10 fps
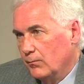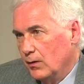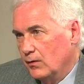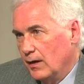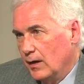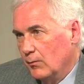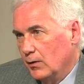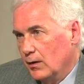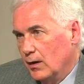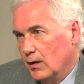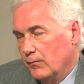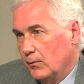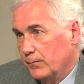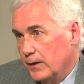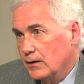dam
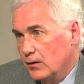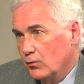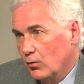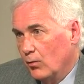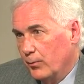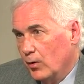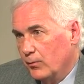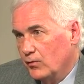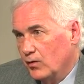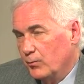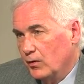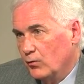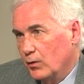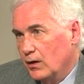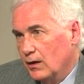for flood control purposes because
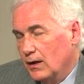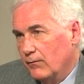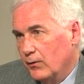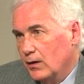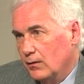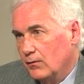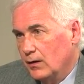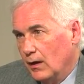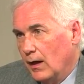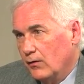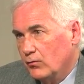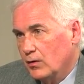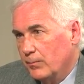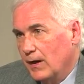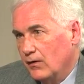we didn't have the, the extra
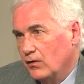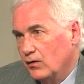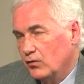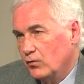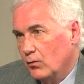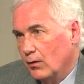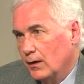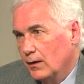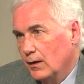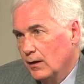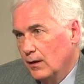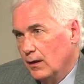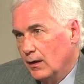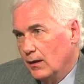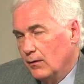capacity to store it.
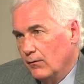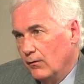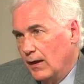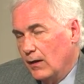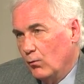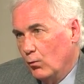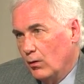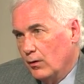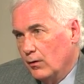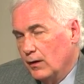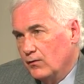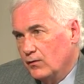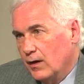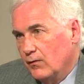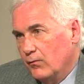Uh, that water,
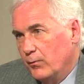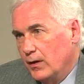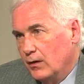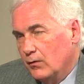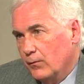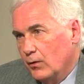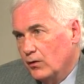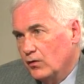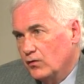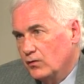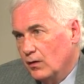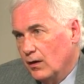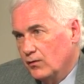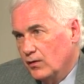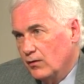instead of being diverted to
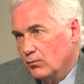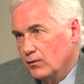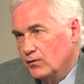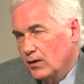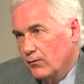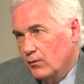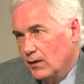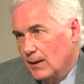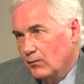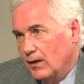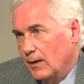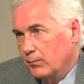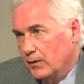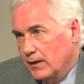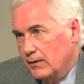uh, central and southern dams that had
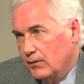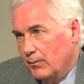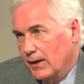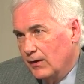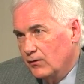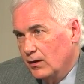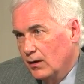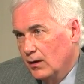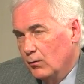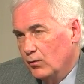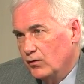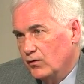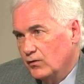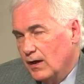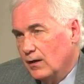plenty of capacity, was
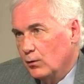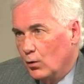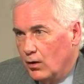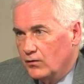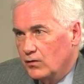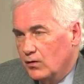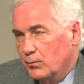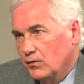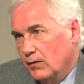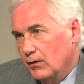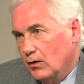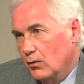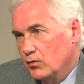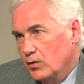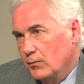instead lost to the Pacific
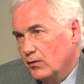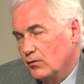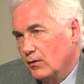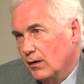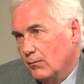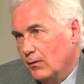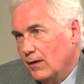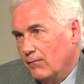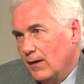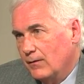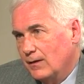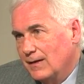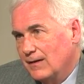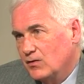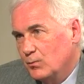Ocean because uh, they found a
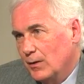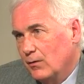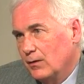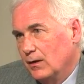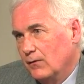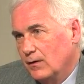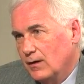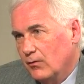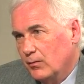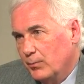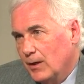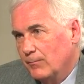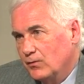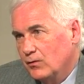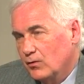dead smelt in the delta
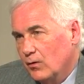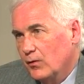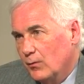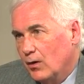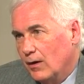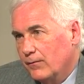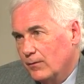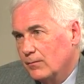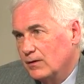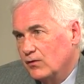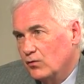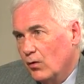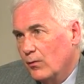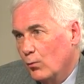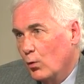pumps and turned them off, or at least
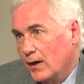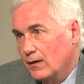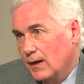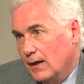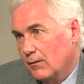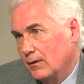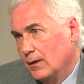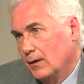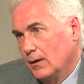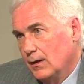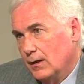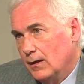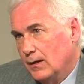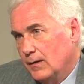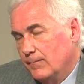turned them way down.
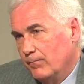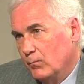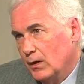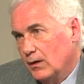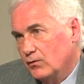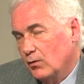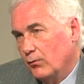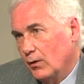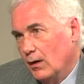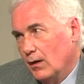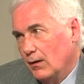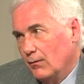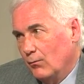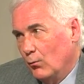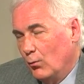Um, uh, so, uh,
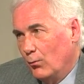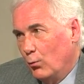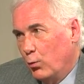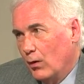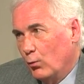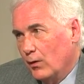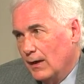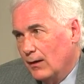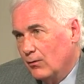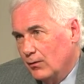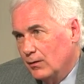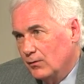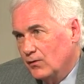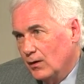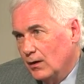what we're now going
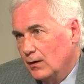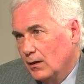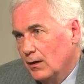to see